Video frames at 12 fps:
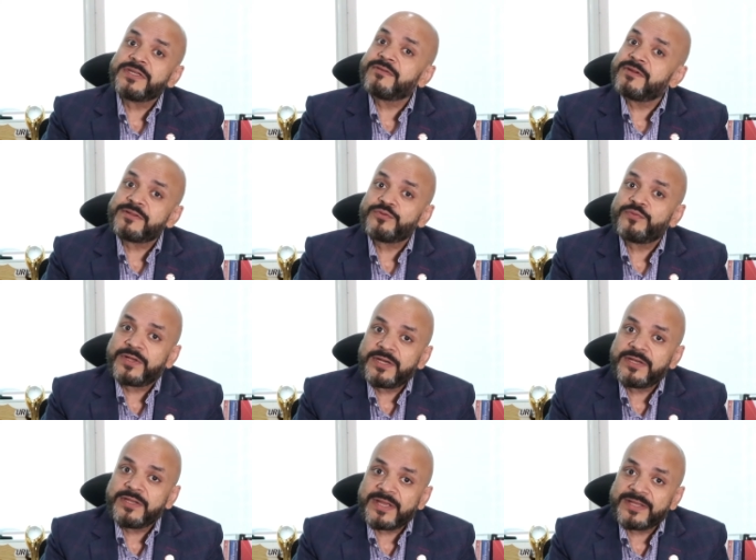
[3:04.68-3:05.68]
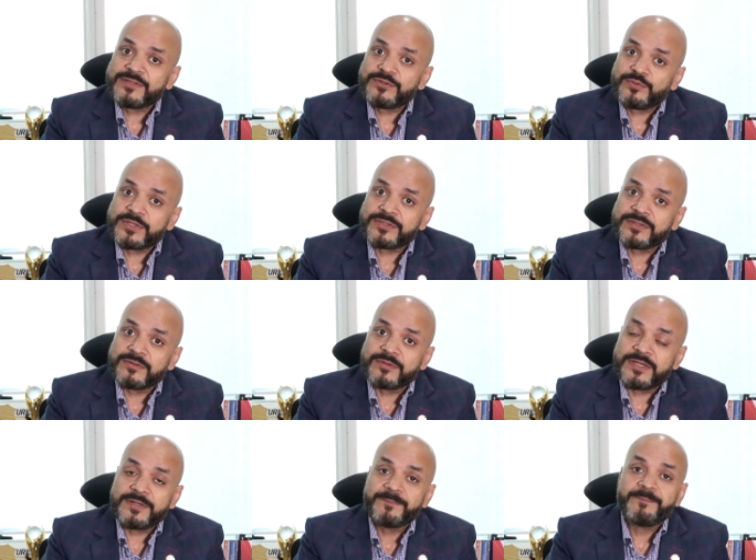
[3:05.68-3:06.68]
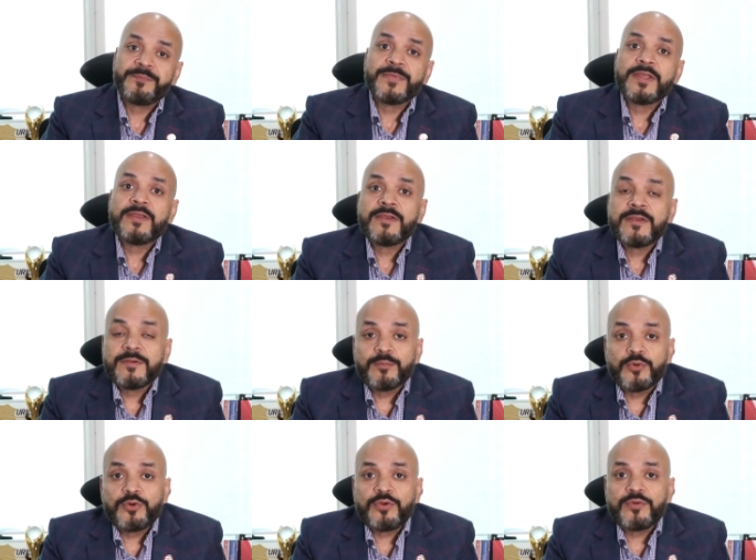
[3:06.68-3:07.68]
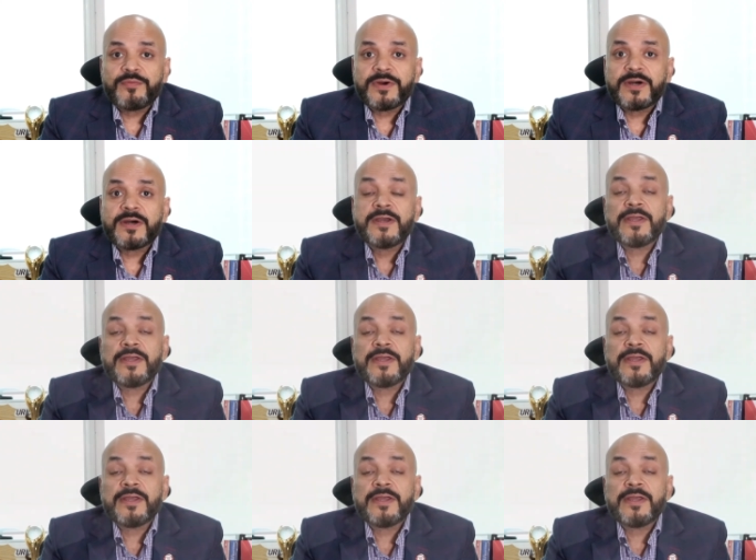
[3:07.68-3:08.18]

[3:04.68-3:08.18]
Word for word: equals to one education unit. Moreover,